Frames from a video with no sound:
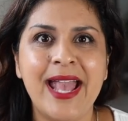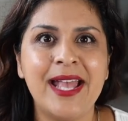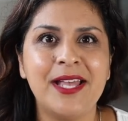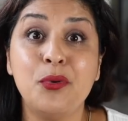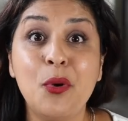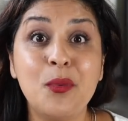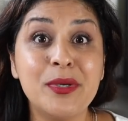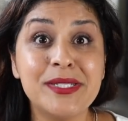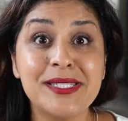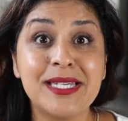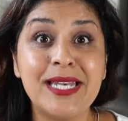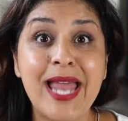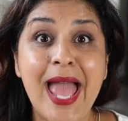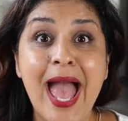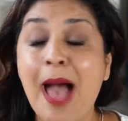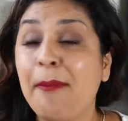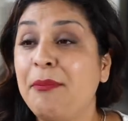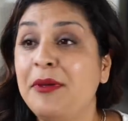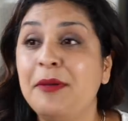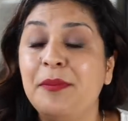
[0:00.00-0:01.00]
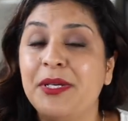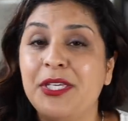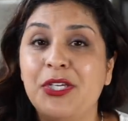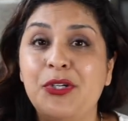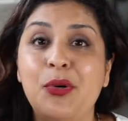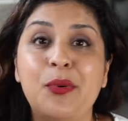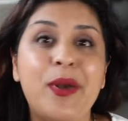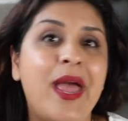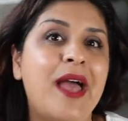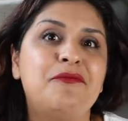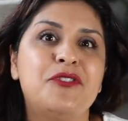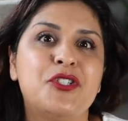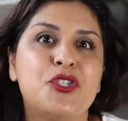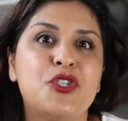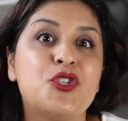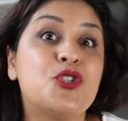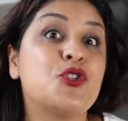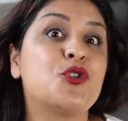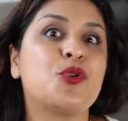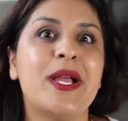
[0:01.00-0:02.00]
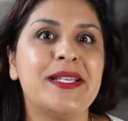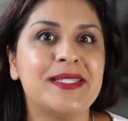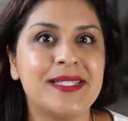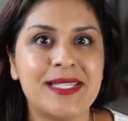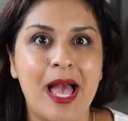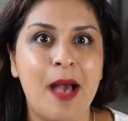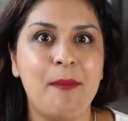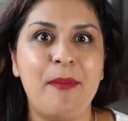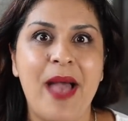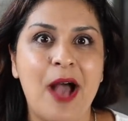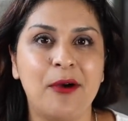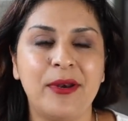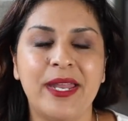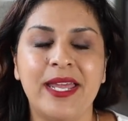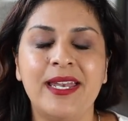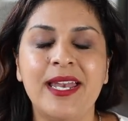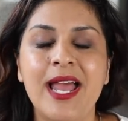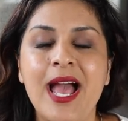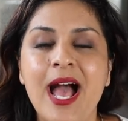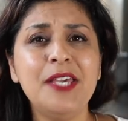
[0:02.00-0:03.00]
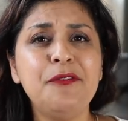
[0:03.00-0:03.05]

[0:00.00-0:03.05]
You don't know what's gonna happen, but you don't have to stress about it.